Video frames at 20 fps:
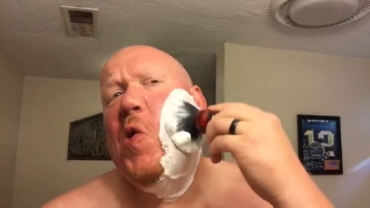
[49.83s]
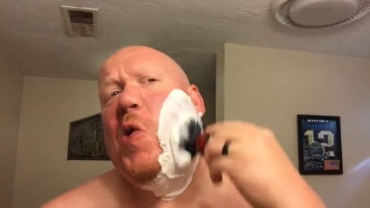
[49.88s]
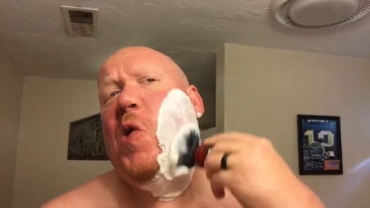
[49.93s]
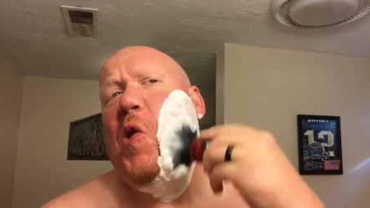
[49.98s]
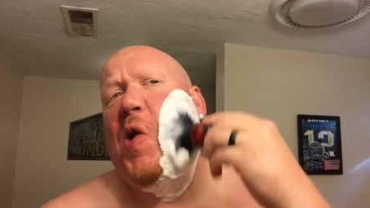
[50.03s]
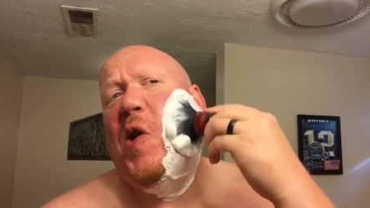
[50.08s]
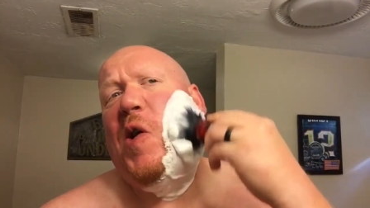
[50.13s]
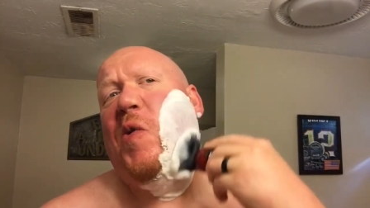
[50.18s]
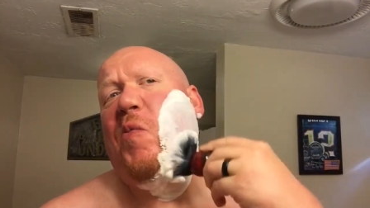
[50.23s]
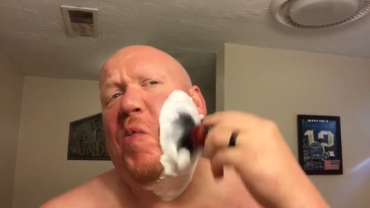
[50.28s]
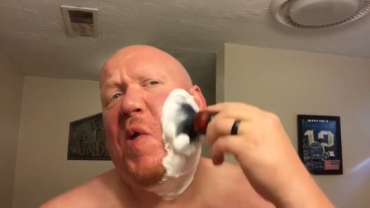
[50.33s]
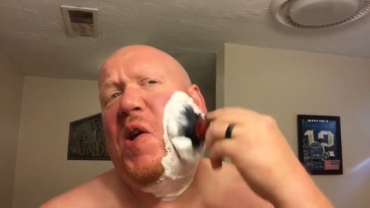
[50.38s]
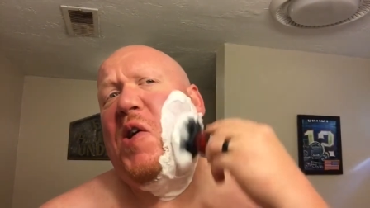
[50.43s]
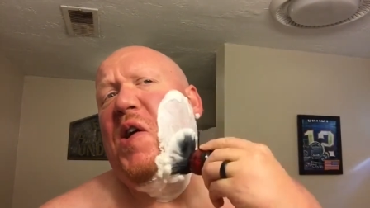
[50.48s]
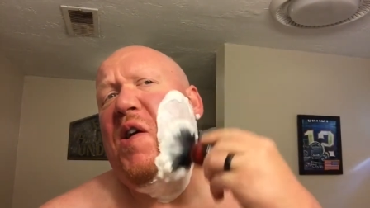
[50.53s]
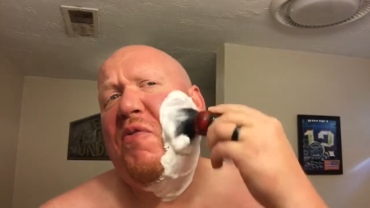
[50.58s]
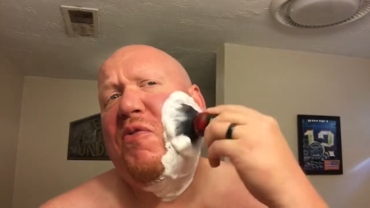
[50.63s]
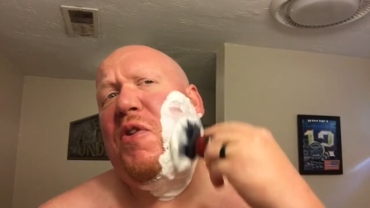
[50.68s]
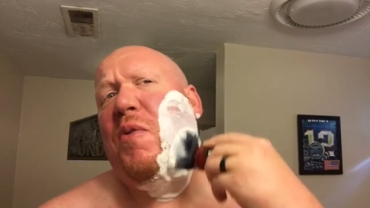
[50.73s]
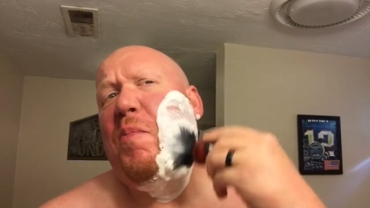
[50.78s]
Right
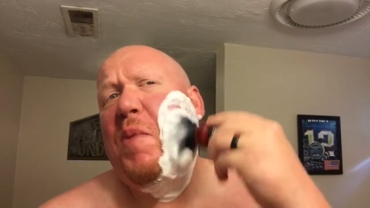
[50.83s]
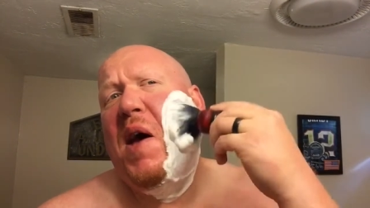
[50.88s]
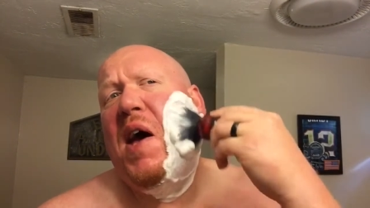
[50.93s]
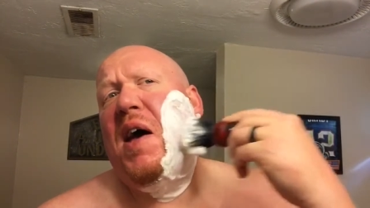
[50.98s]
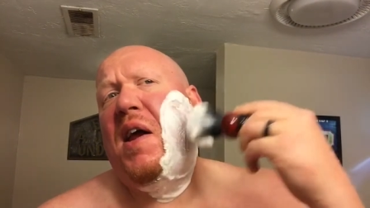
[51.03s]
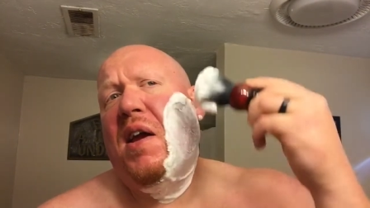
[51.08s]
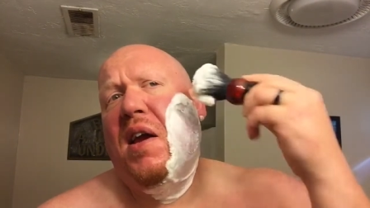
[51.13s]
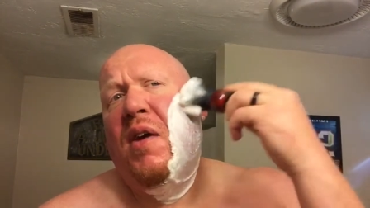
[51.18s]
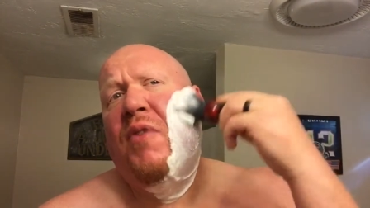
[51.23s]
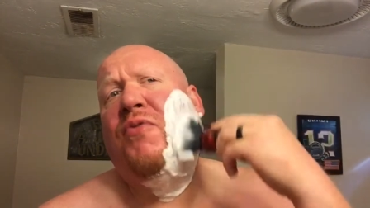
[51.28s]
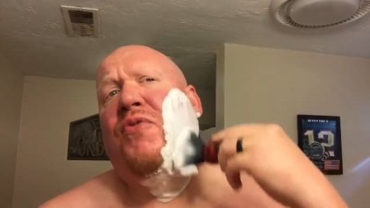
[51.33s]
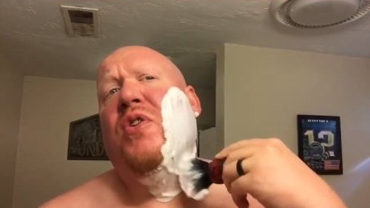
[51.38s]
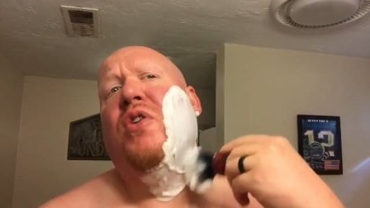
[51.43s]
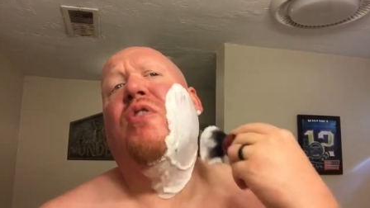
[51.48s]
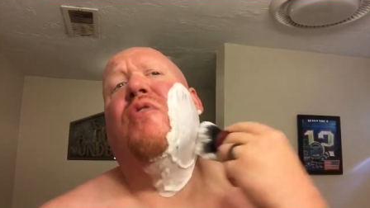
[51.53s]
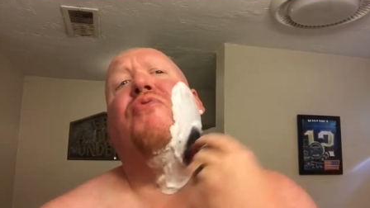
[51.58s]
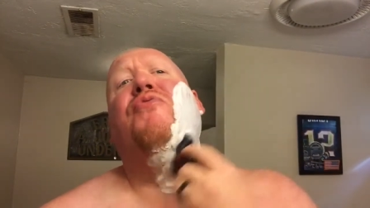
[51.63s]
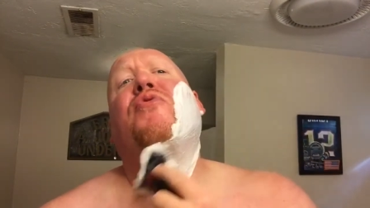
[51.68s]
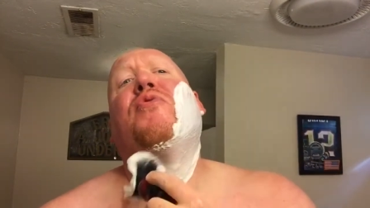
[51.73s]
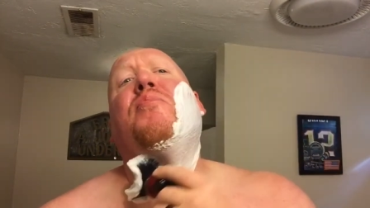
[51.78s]
off the bat, if
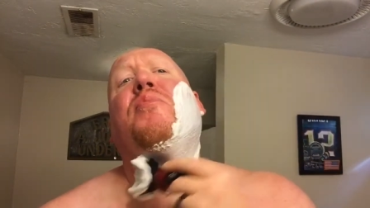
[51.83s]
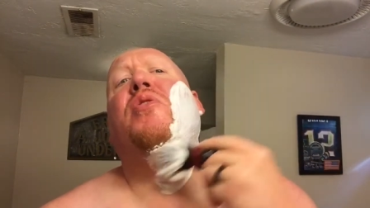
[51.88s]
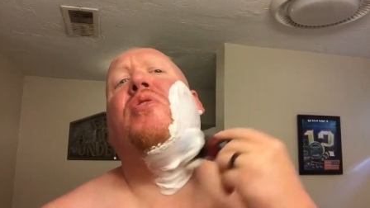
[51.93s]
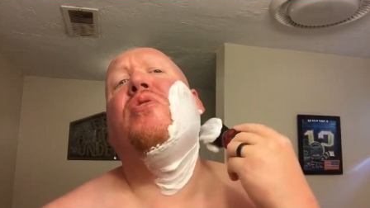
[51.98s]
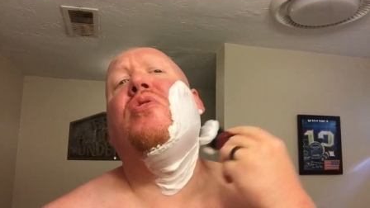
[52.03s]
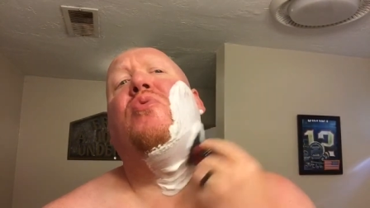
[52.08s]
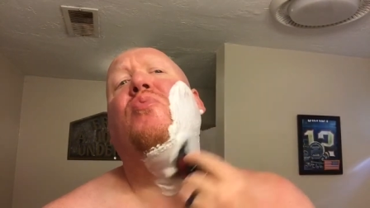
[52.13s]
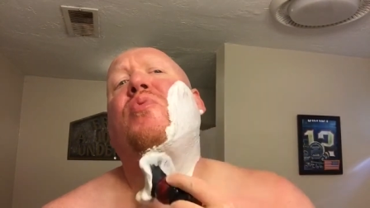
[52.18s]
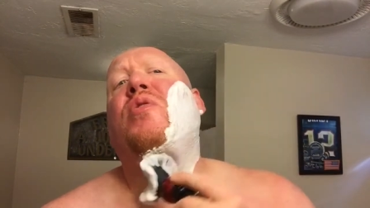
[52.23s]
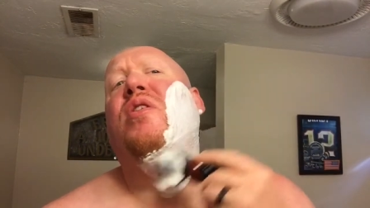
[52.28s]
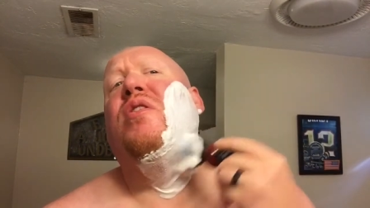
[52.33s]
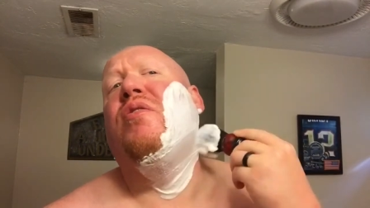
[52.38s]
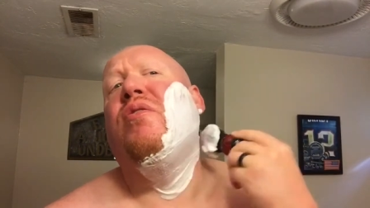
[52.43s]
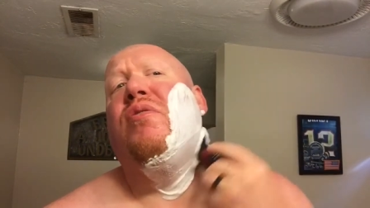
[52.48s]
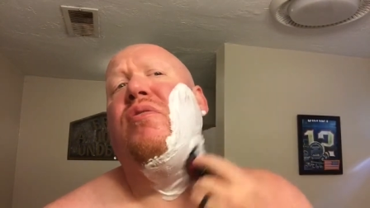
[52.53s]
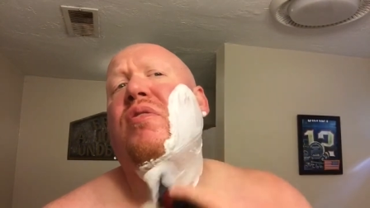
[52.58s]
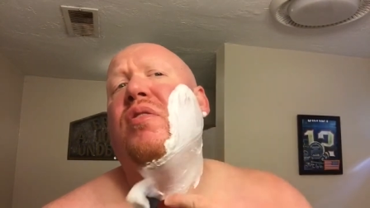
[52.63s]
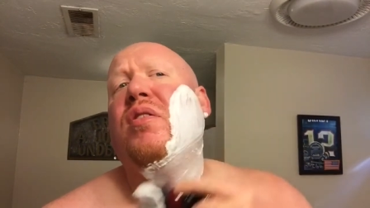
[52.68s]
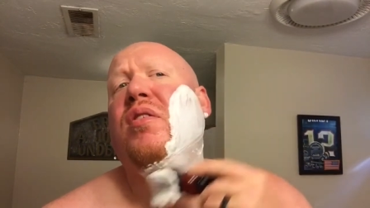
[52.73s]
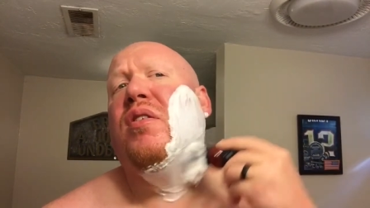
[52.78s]
you're familiar
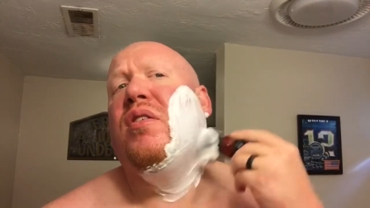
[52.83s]
with